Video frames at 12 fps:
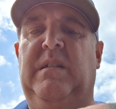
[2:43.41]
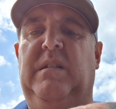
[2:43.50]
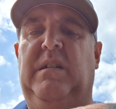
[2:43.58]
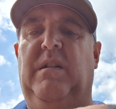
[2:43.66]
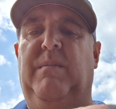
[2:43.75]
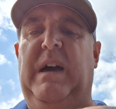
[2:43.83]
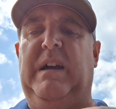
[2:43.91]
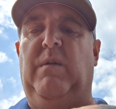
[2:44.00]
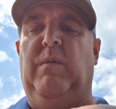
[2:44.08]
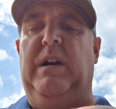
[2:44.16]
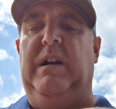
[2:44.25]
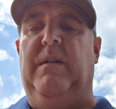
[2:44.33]
Come back
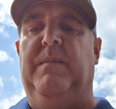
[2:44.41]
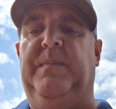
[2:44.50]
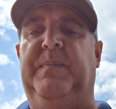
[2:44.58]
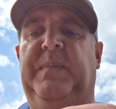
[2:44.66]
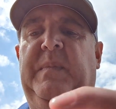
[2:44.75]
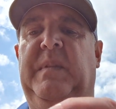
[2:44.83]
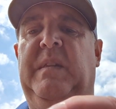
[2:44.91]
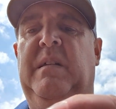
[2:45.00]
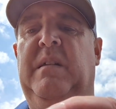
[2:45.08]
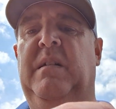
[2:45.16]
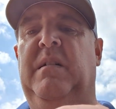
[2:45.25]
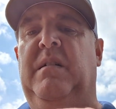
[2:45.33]
around.
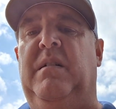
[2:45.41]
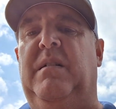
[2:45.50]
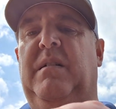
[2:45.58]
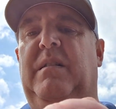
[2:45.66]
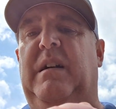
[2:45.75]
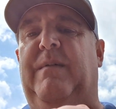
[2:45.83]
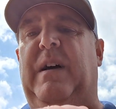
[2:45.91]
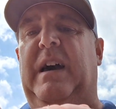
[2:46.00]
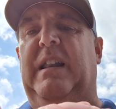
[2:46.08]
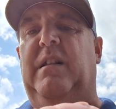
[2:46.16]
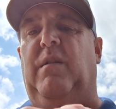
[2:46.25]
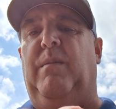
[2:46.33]
Now, if I
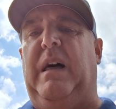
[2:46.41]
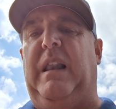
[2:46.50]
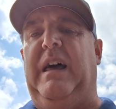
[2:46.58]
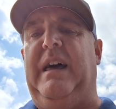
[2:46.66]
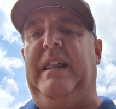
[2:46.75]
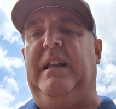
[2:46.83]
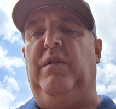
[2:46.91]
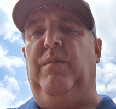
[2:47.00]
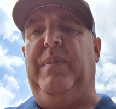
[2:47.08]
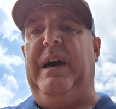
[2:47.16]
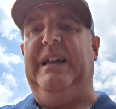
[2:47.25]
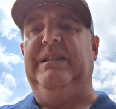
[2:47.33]
had it on my line, I'd go
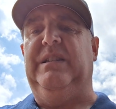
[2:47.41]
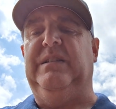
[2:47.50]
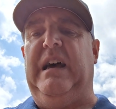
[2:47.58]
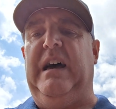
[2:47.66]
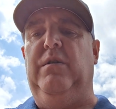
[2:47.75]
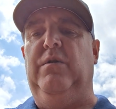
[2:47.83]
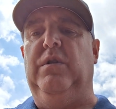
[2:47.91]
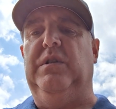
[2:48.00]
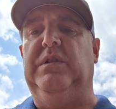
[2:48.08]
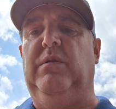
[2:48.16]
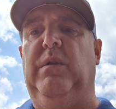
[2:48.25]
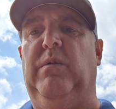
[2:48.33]
past this eye hook
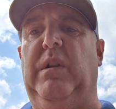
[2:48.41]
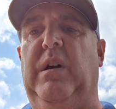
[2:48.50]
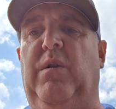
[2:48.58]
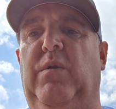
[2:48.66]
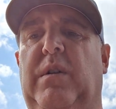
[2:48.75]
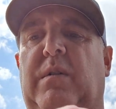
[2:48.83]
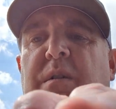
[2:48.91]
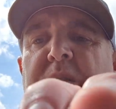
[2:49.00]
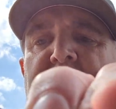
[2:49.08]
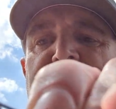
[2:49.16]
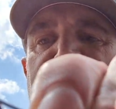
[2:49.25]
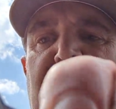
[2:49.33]
so it would hold it.
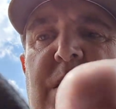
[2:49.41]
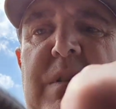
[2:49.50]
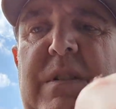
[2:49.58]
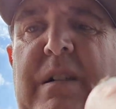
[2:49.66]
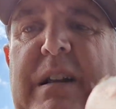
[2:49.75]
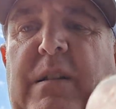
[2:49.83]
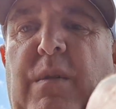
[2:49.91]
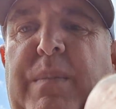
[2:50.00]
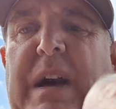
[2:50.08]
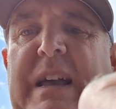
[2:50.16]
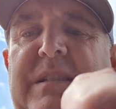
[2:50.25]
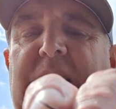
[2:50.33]
Right there, I'd go
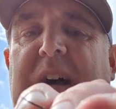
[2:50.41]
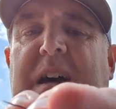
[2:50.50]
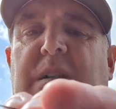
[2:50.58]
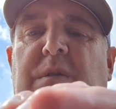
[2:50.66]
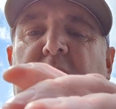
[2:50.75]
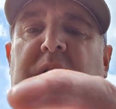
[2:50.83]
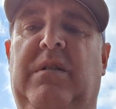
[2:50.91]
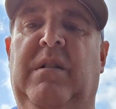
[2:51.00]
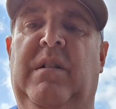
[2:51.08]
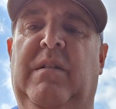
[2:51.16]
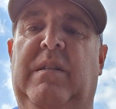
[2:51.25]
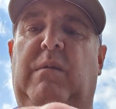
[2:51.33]
past the eye hook.
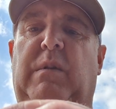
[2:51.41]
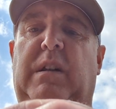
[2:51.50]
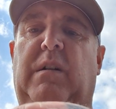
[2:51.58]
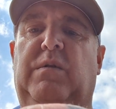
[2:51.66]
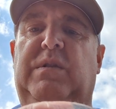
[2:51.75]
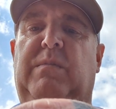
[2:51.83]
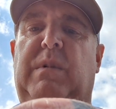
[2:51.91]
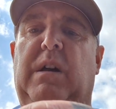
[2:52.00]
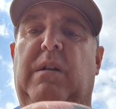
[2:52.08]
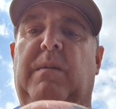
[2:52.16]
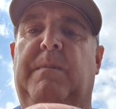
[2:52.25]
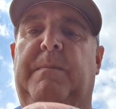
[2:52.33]
That way it holds it
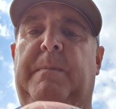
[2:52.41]
better.